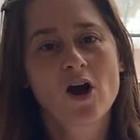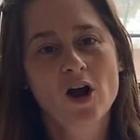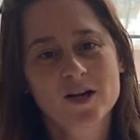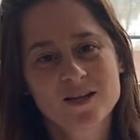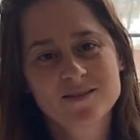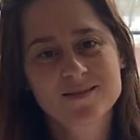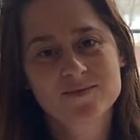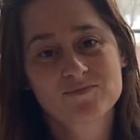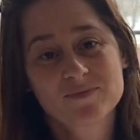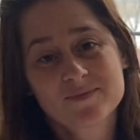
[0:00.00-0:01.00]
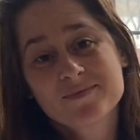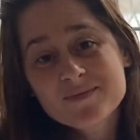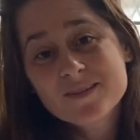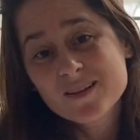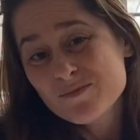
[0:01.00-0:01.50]
artists,
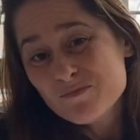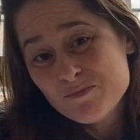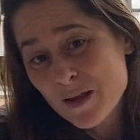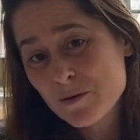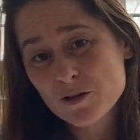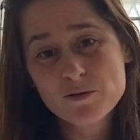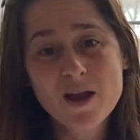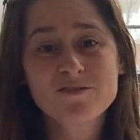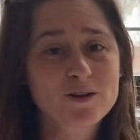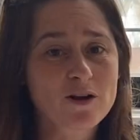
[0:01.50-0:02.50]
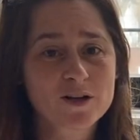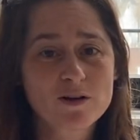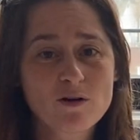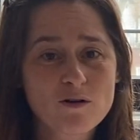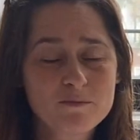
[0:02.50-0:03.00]
maybe you don't have yarn at
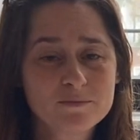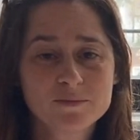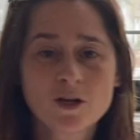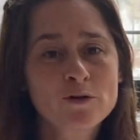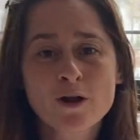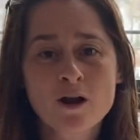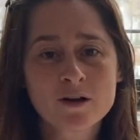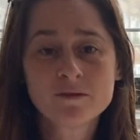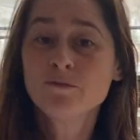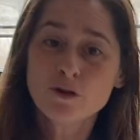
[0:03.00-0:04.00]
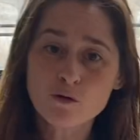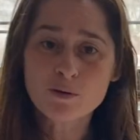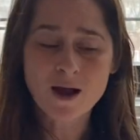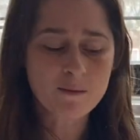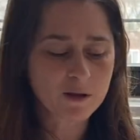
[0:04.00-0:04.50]
home. No yarn? No
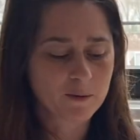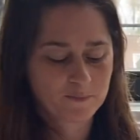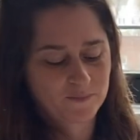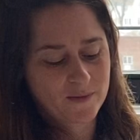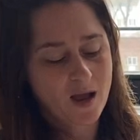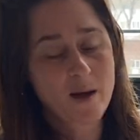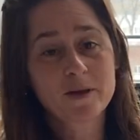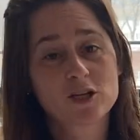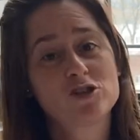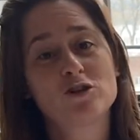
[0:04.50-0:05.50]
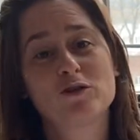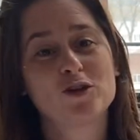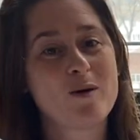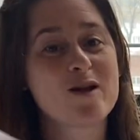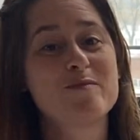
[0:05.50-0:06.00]
problem. I'm going to show
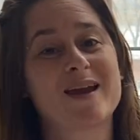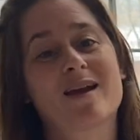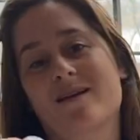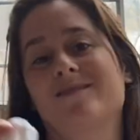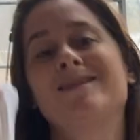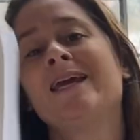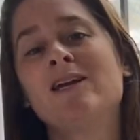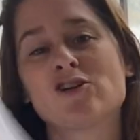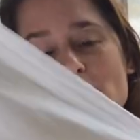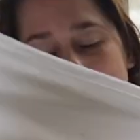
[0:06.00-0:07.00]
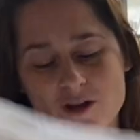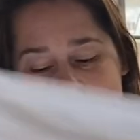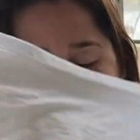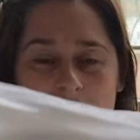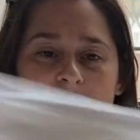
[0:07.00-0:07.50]
you how to make t-shirt
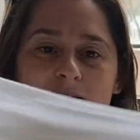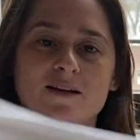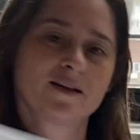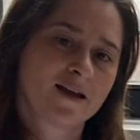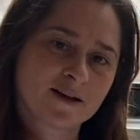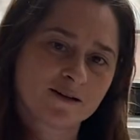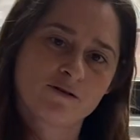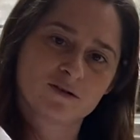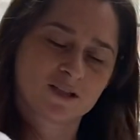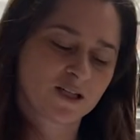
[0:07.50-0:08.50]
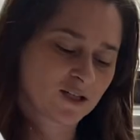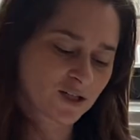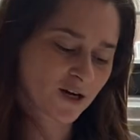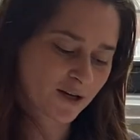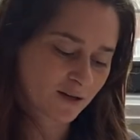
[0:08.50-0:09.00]
yarn. Get an old
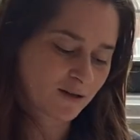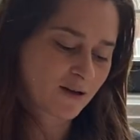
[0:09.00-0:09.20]
t-shirt,